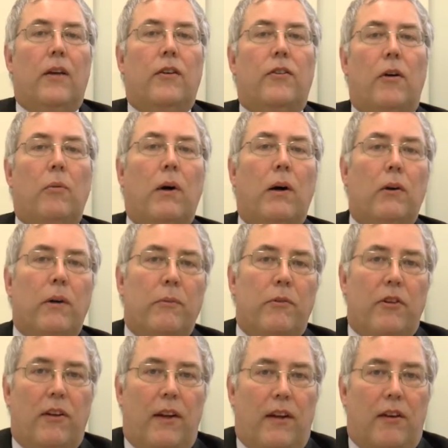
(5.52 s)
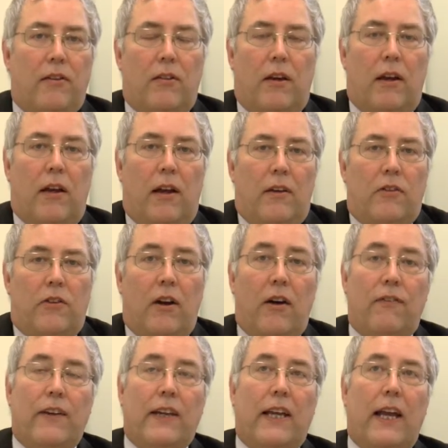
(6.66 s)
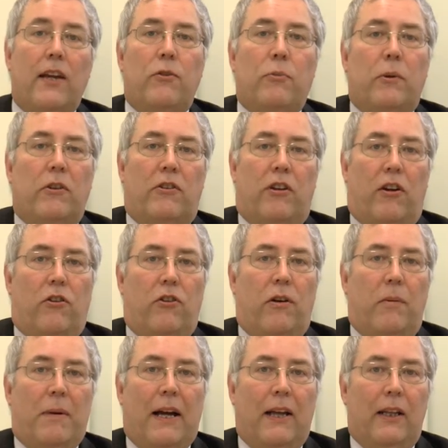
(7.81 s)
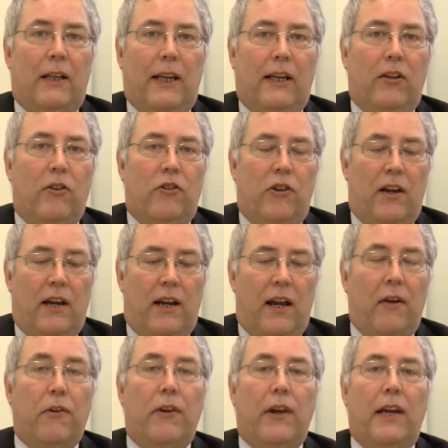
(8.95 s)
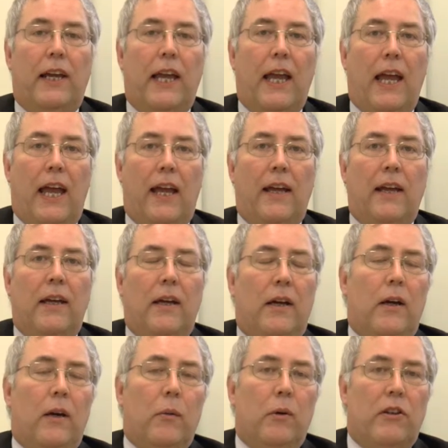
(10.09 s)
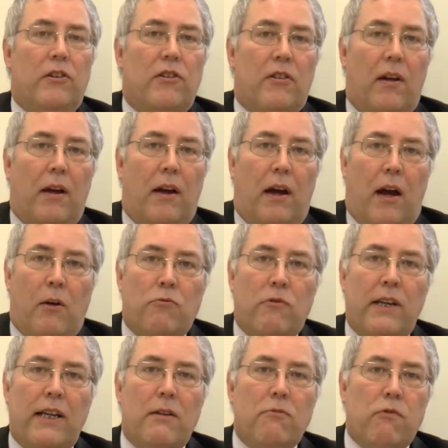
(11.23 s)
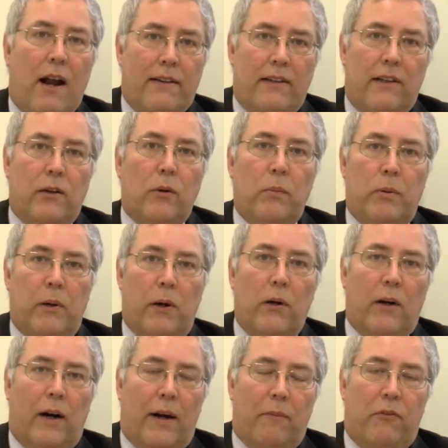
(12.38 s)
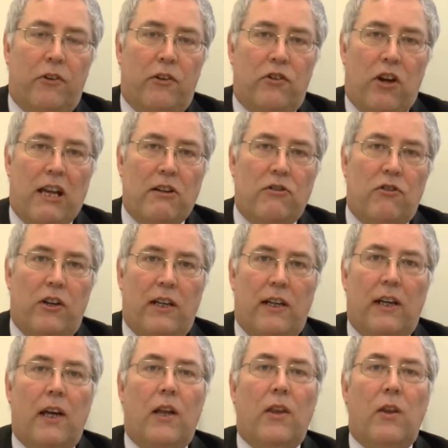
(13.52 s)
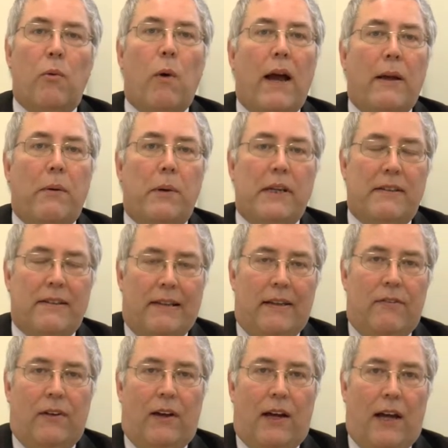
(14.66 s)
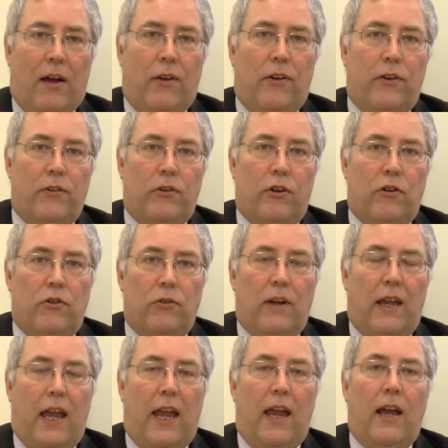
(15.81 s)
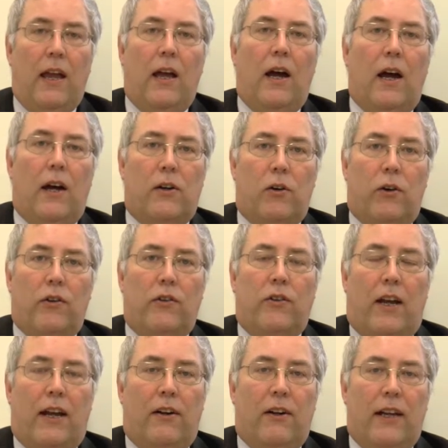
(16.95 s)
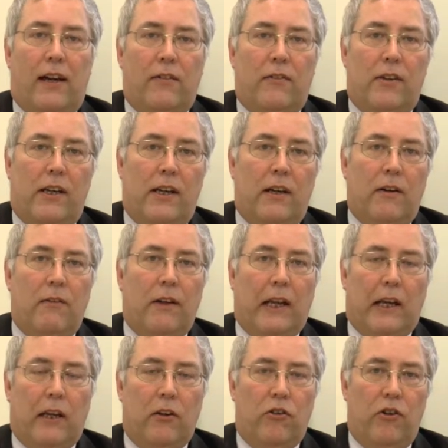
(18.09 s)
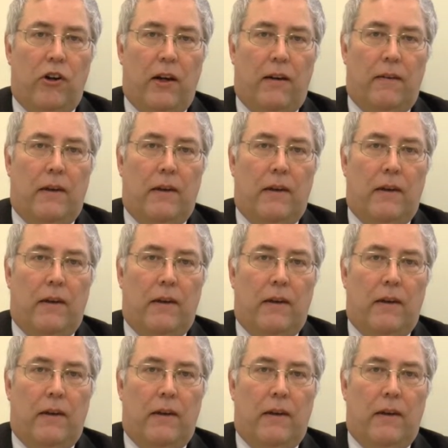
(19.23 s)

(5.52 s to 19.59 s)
So welcome to this staff engagement session about Lincolnshire Health and Care, which is a really radical programme for changing the way we deliver health and social care across our county of Lincolnshire.